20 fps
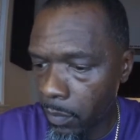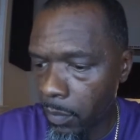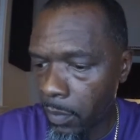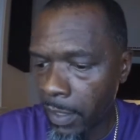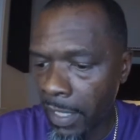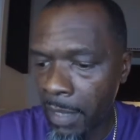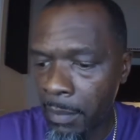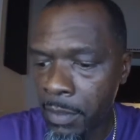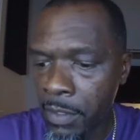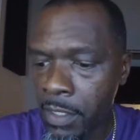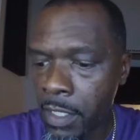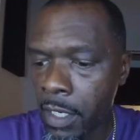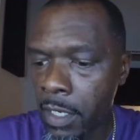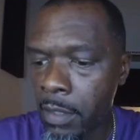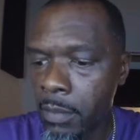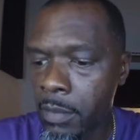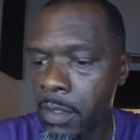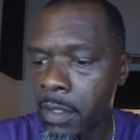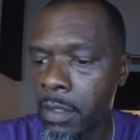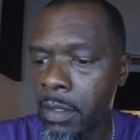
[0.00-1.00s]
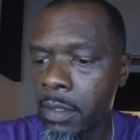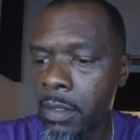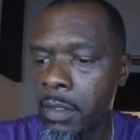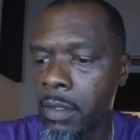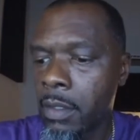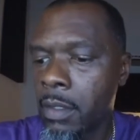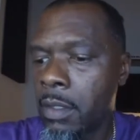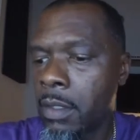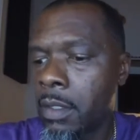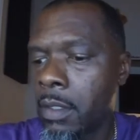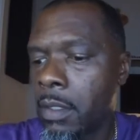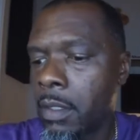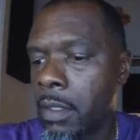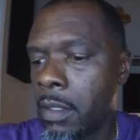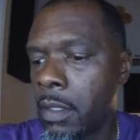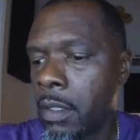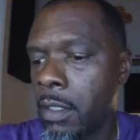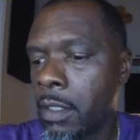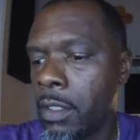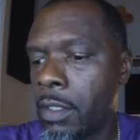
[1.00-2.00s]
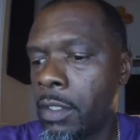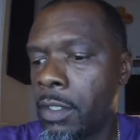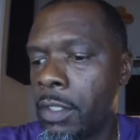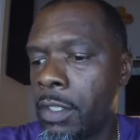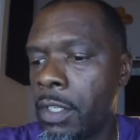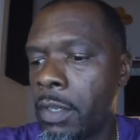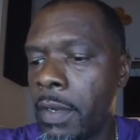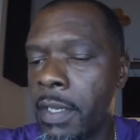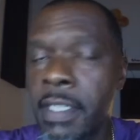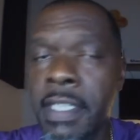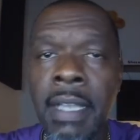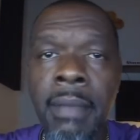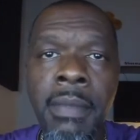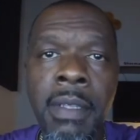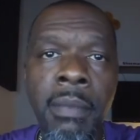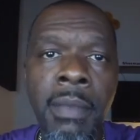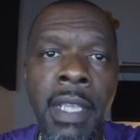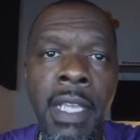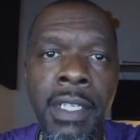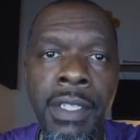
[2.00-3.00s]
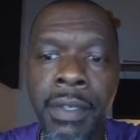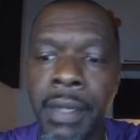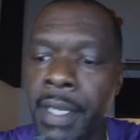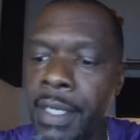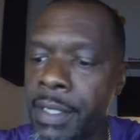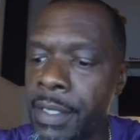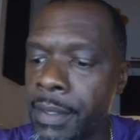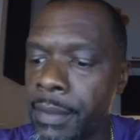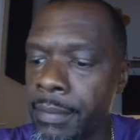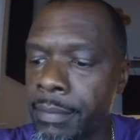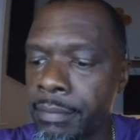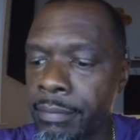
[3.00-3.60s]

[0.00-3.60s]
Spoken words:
Layman's terms, you're accepting me as your agent.